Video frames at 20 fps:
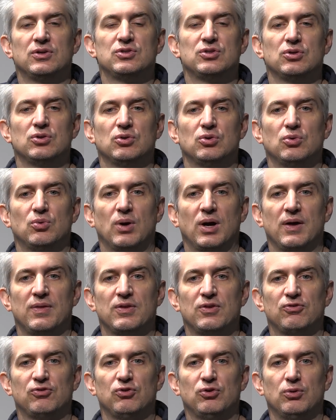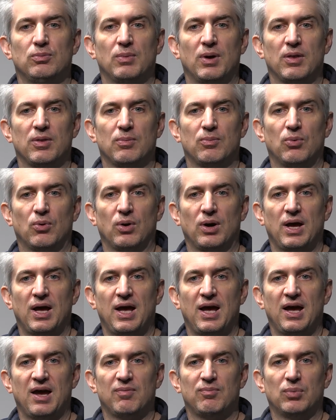to uh, this new motherboard I
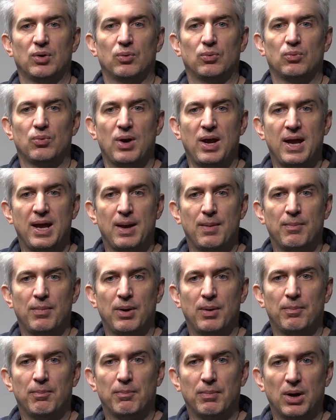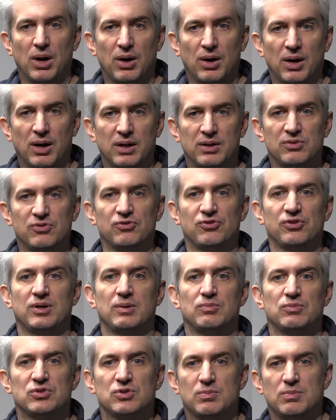have, but RAMMon
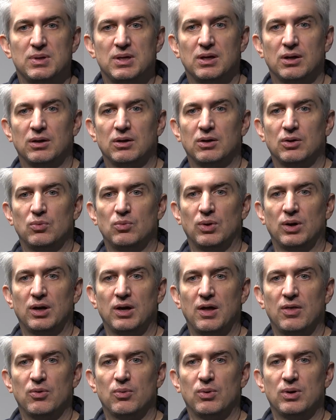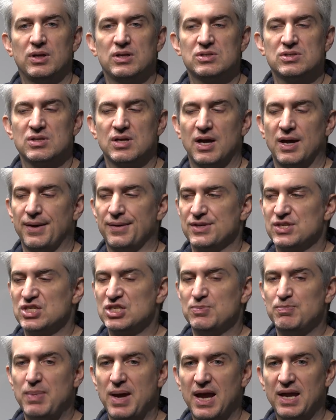seems to be a good one. Another one is uh,
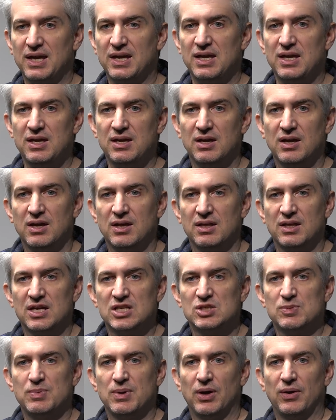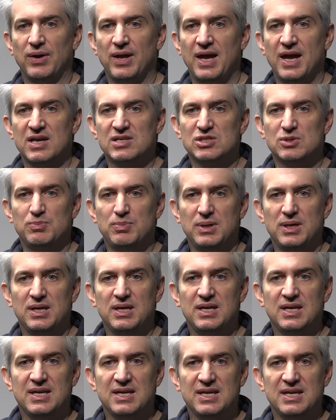Speccy, that's spelled
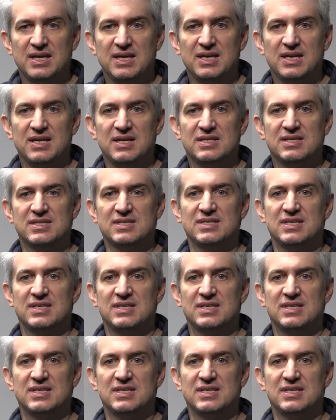S-P-E-C-C-Y